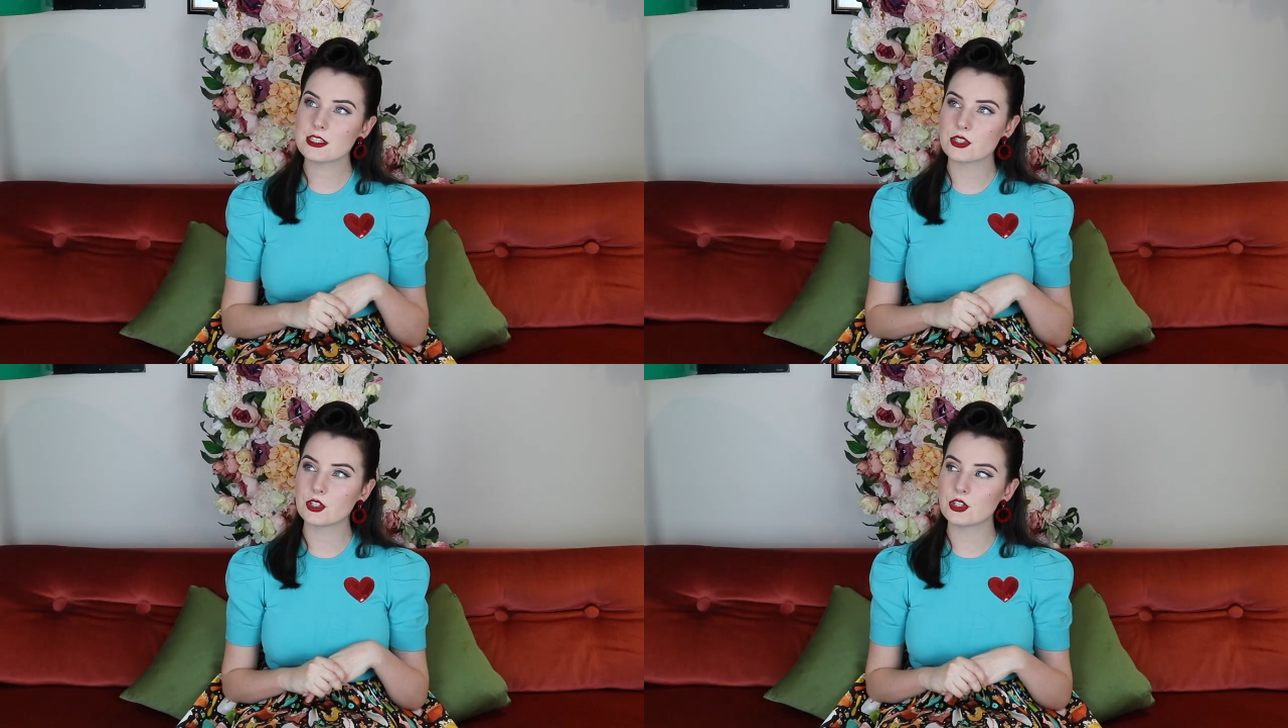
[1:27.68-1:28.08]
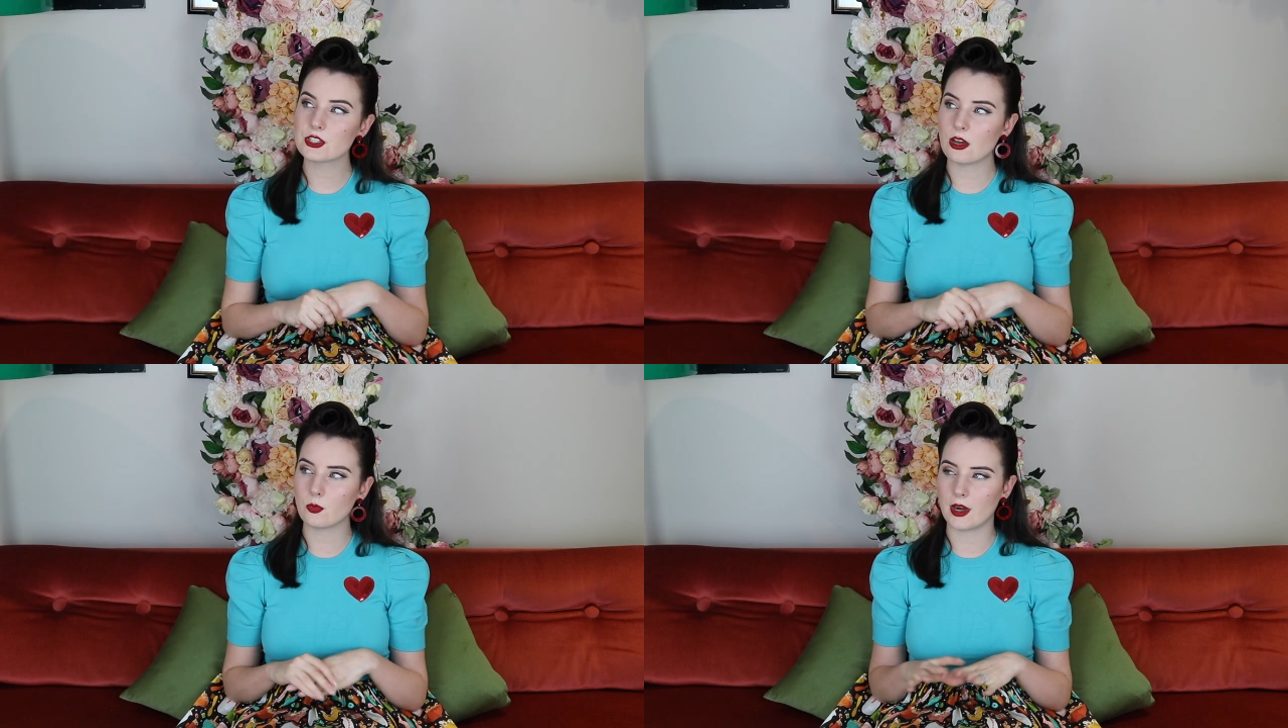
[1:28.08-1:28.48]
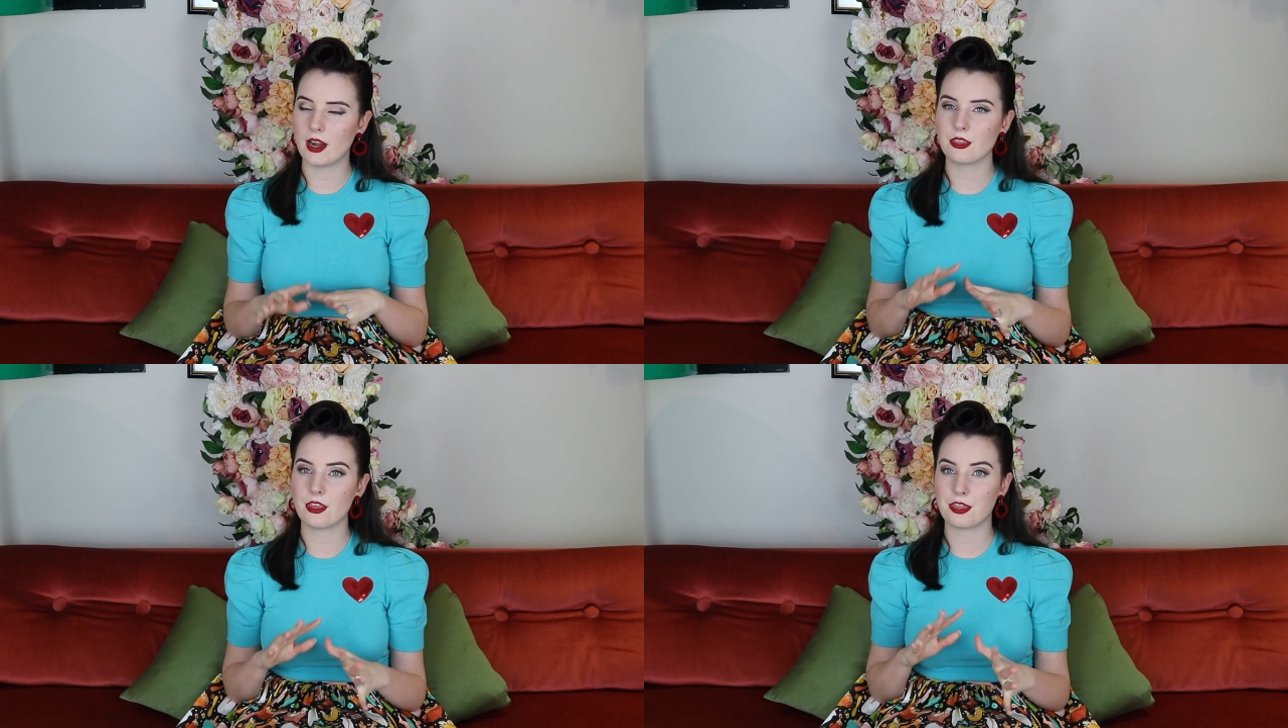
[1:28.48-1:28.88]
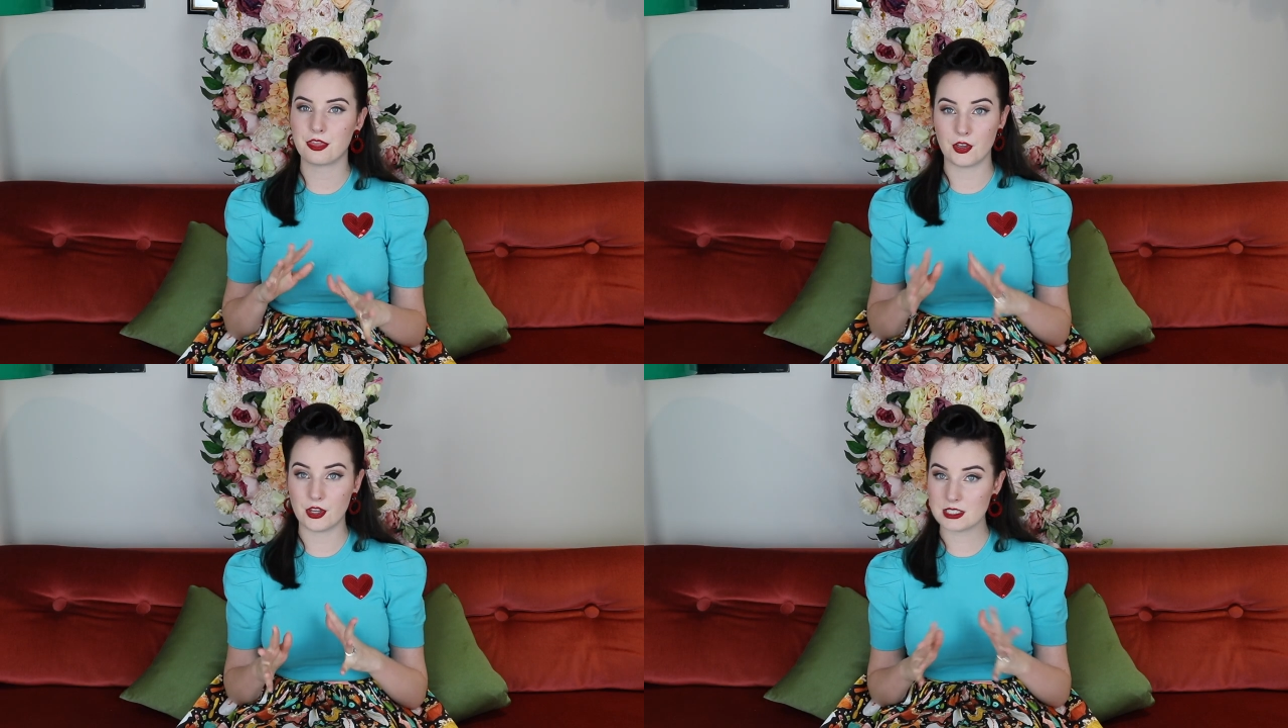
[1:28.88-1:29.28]
the suit around the
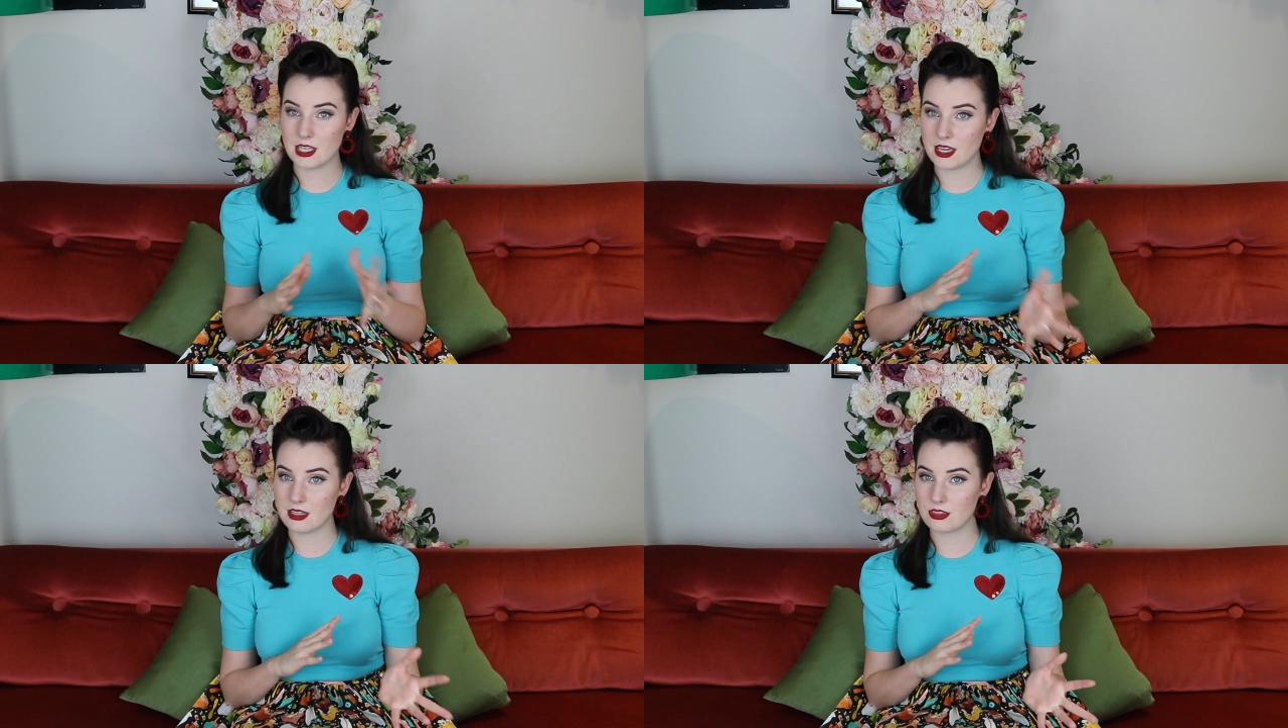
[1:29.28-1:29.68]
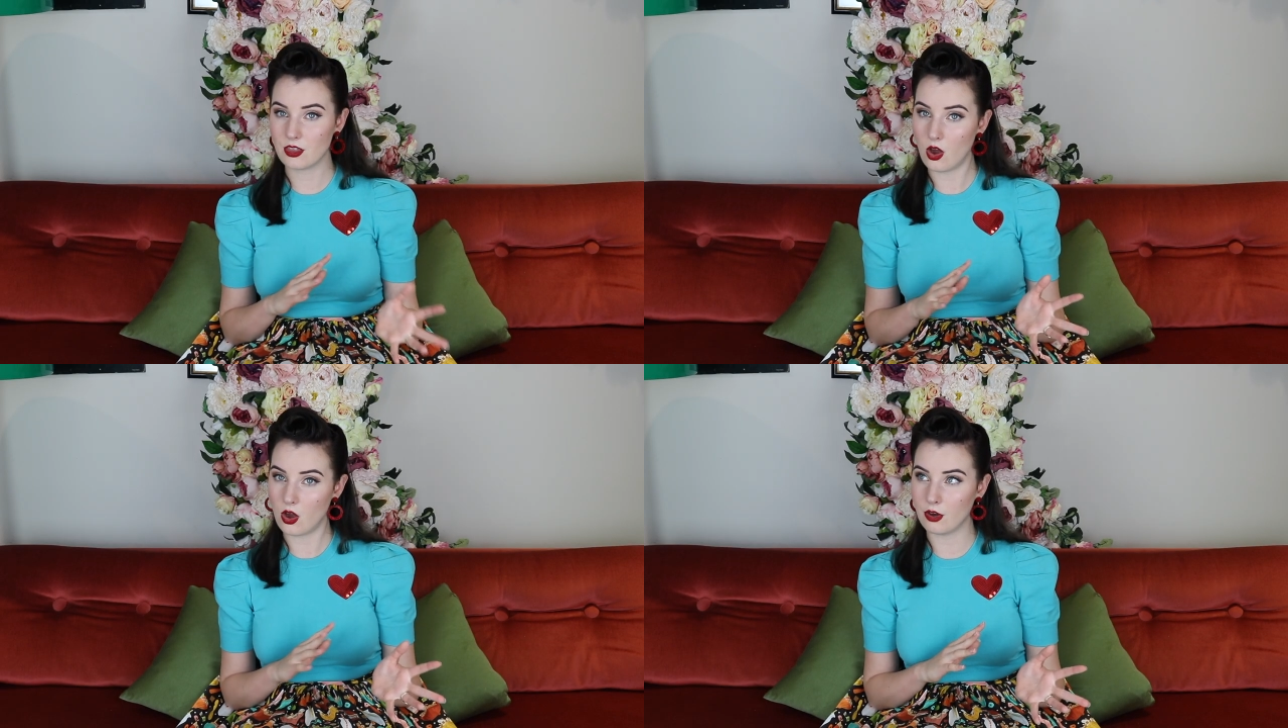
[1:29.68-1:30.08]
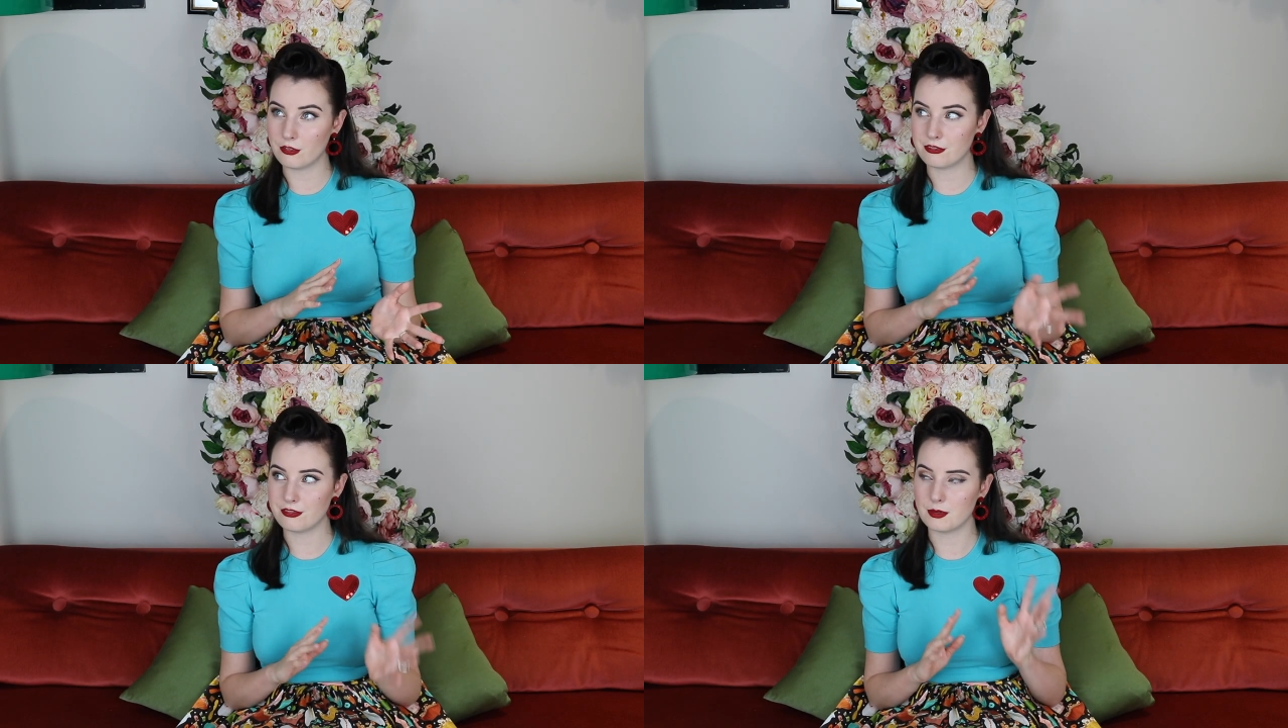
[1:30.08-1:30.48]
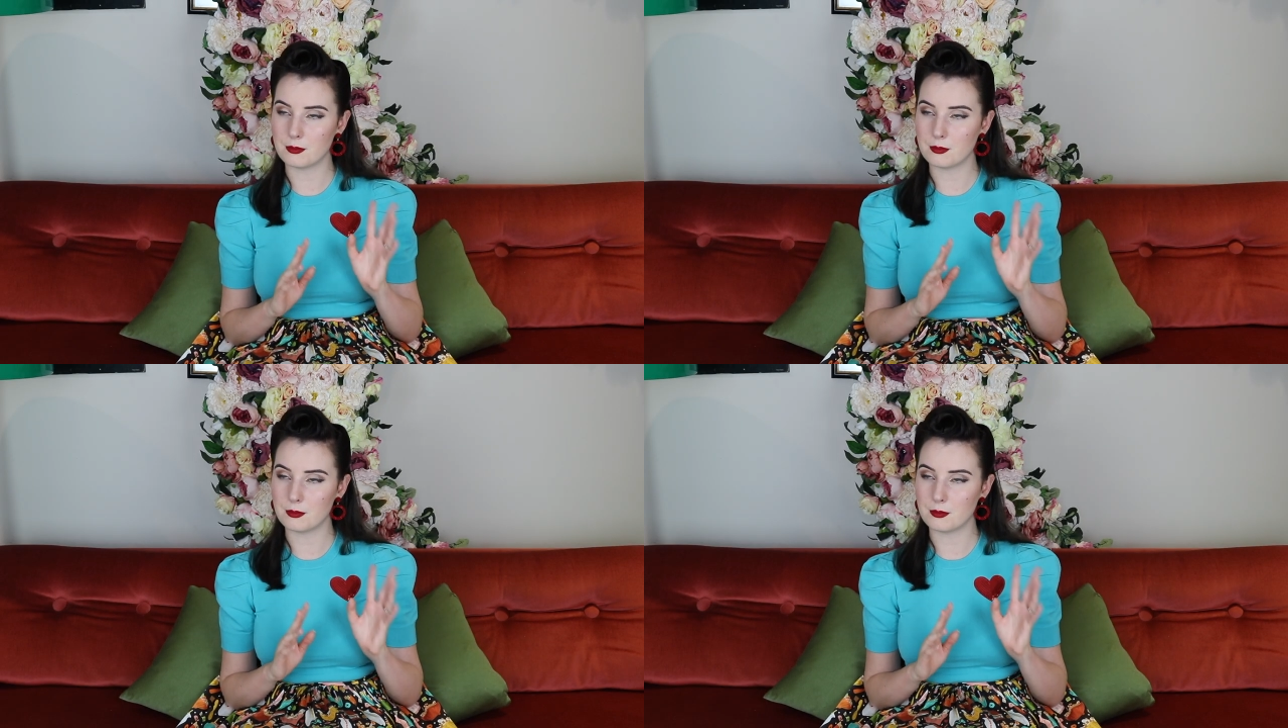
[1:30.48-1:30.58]
thirteenth of